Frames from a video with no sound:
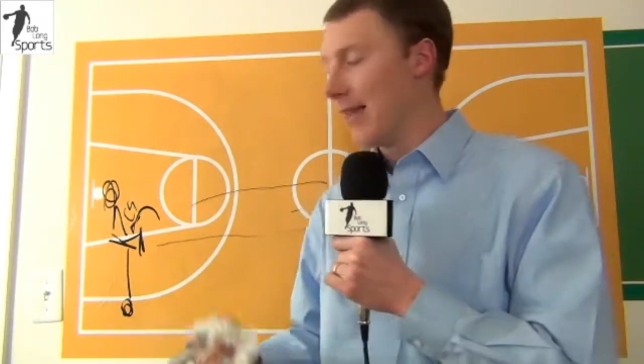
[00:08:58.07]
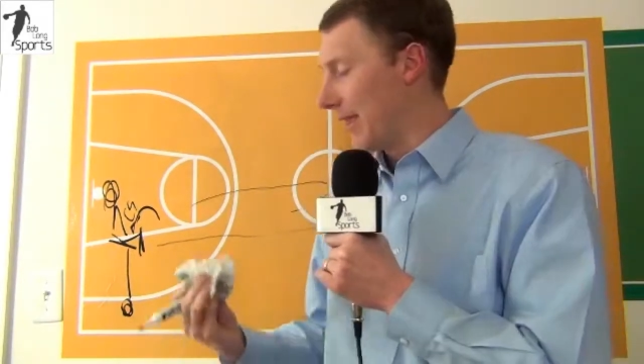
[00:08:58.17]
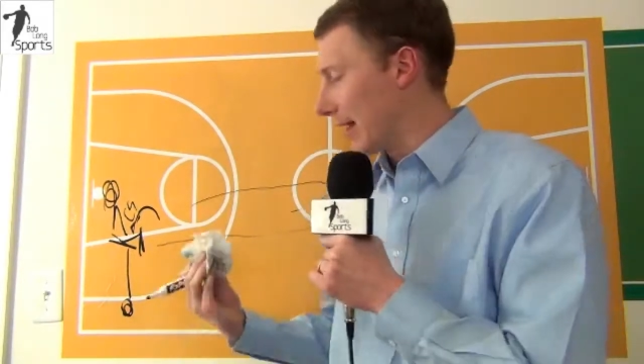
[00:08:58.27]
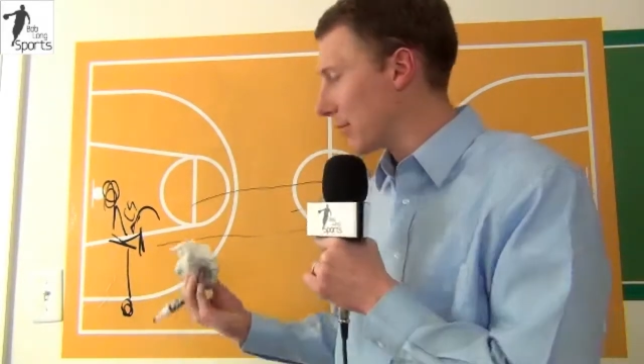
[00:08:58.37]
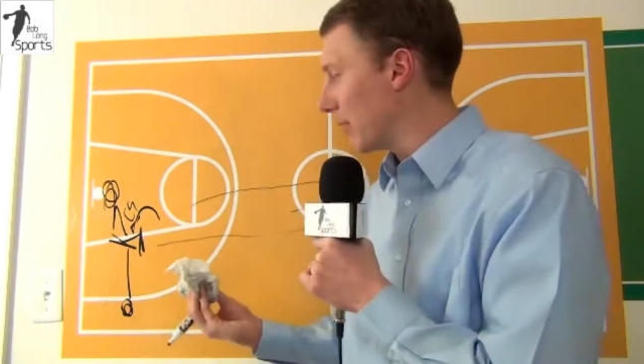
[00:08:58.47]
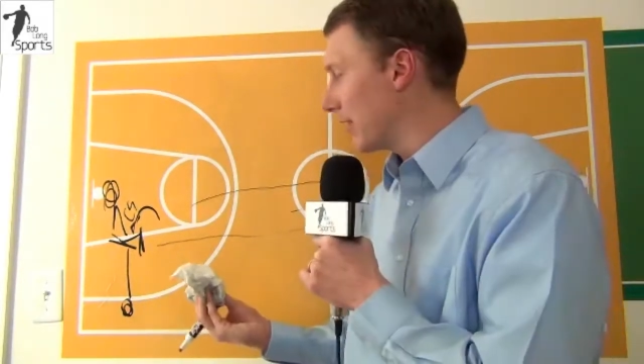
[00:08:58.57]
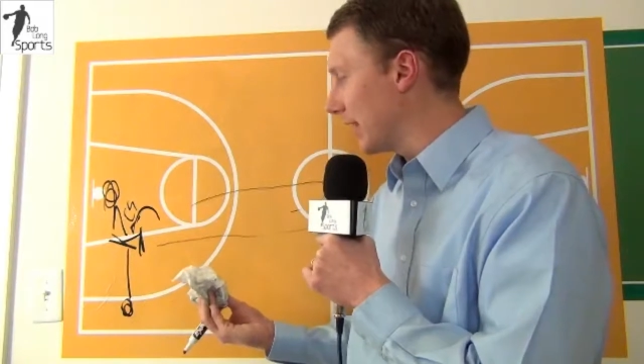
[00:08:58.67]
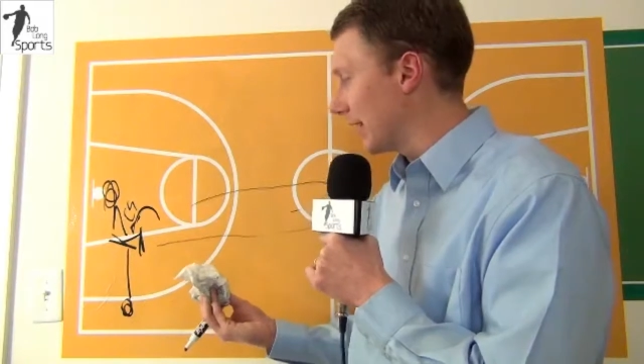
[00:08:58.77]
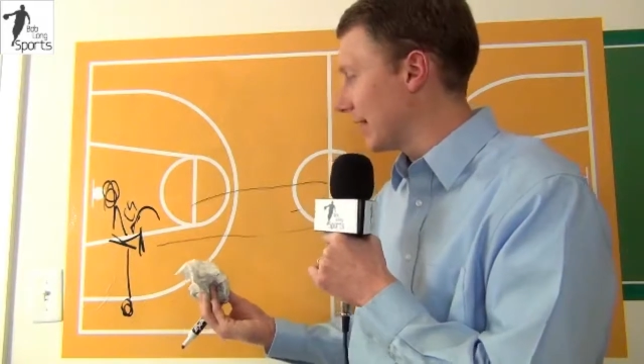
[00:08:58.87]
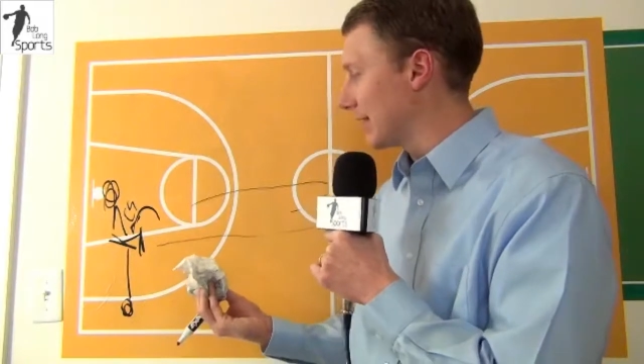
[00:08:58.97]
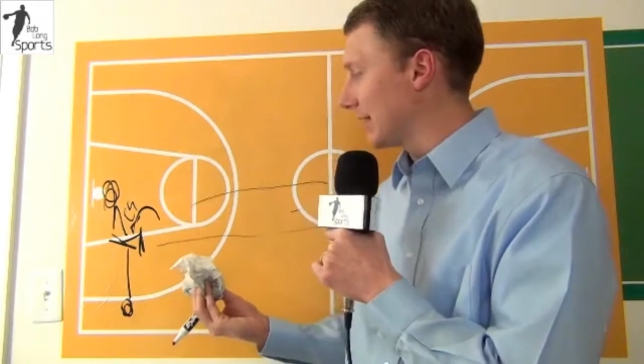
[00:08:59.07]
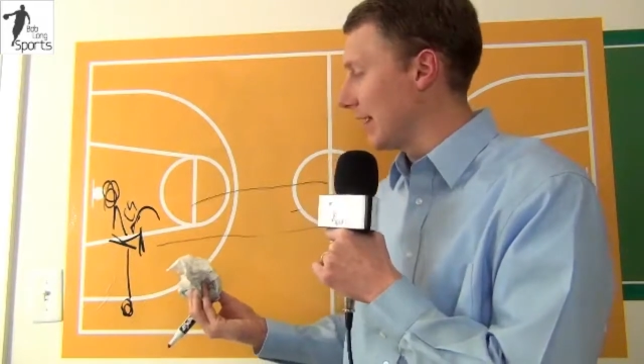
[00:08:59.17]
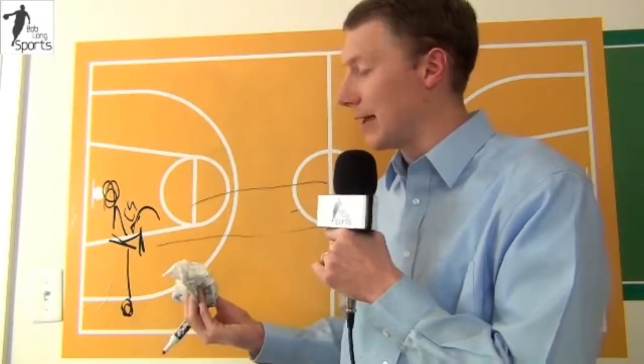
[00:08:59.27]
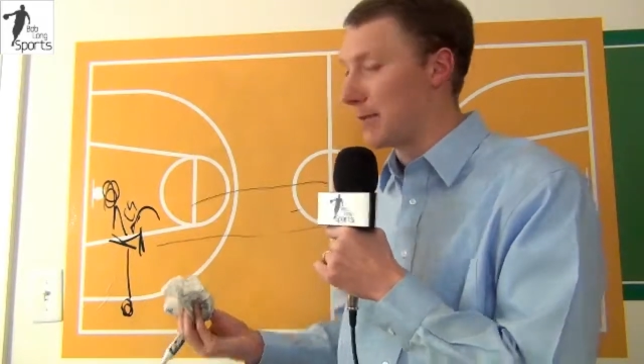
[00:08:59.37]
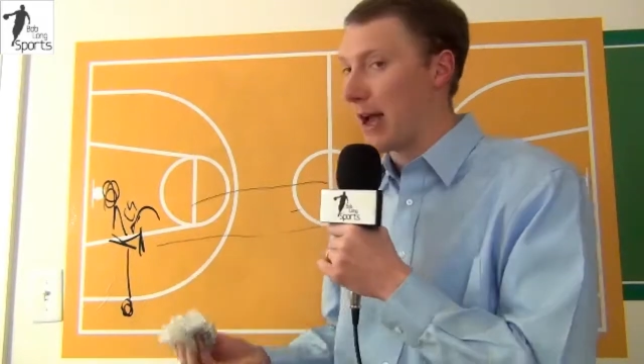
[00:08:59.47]
That's one thing that
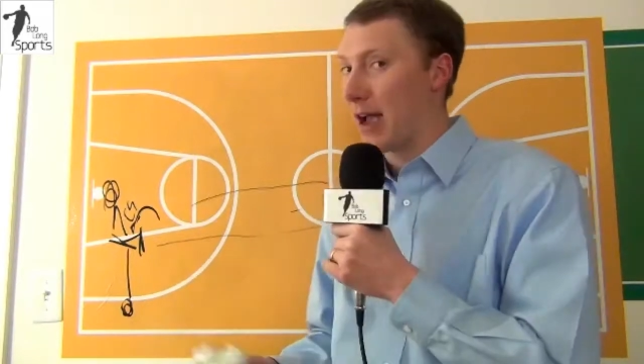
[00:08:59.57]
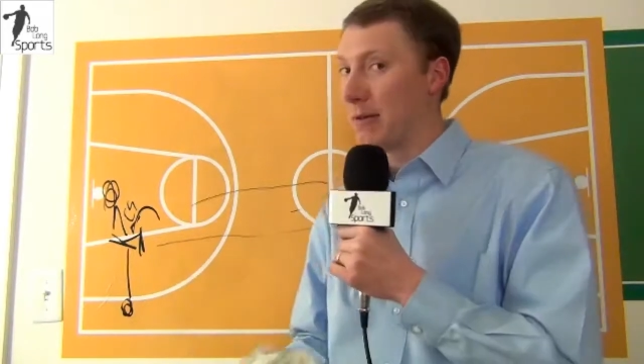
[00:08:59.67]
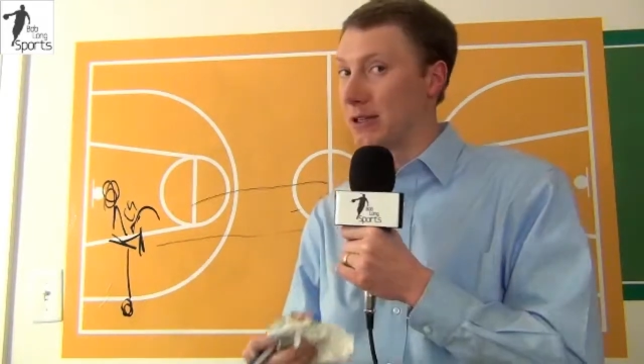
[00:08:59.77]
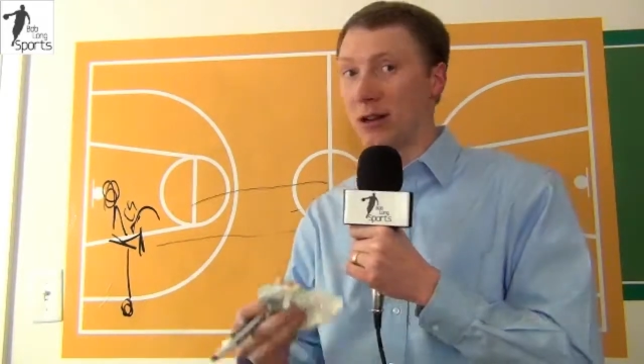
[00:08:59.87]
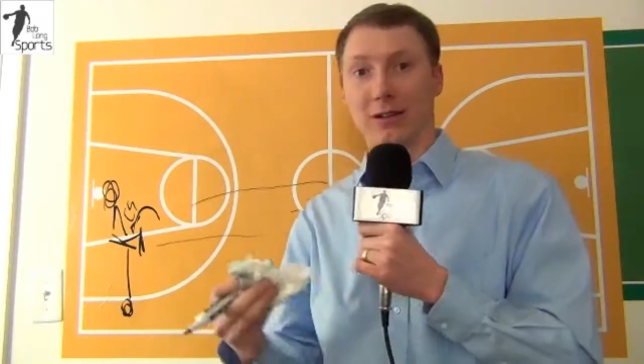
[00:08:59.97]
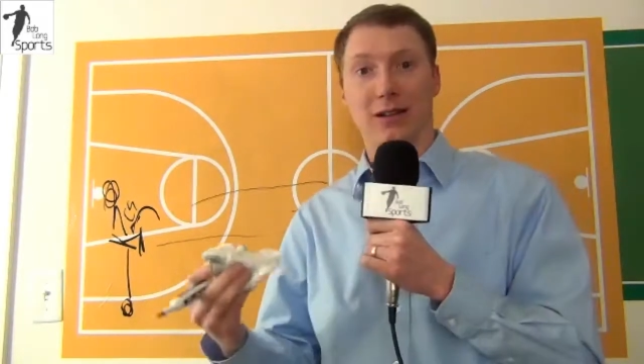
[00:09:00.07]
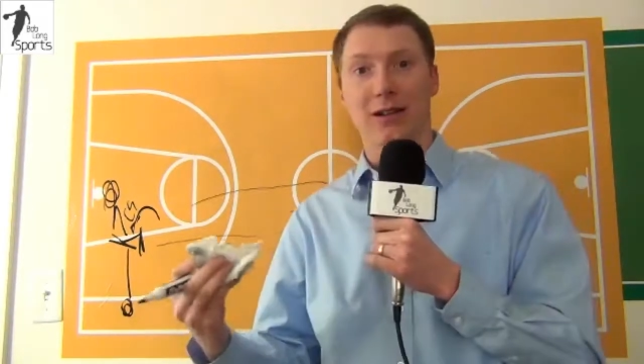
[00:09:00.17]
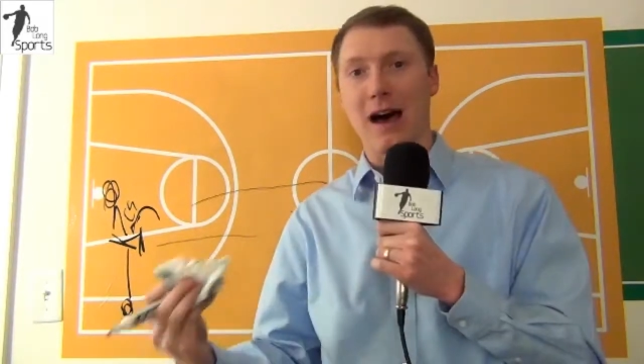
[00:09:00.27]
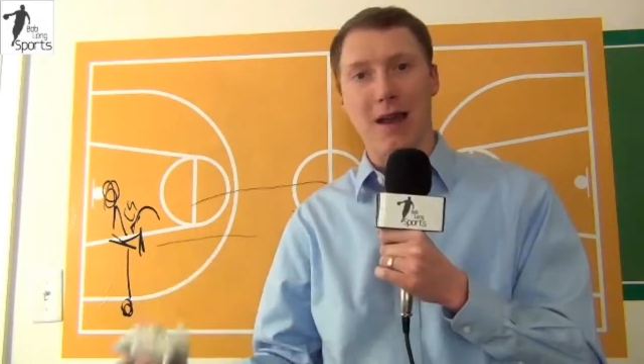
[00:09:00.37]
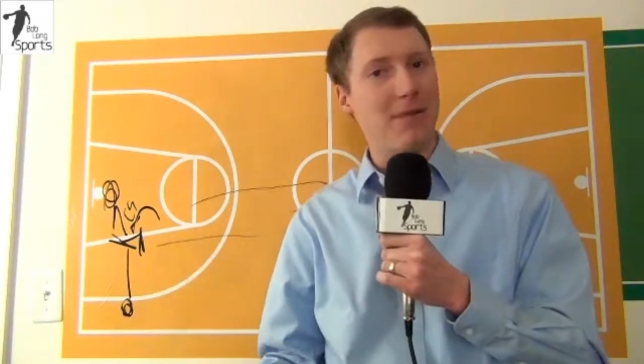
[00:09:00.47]
Sadiq Bey, we talked a lot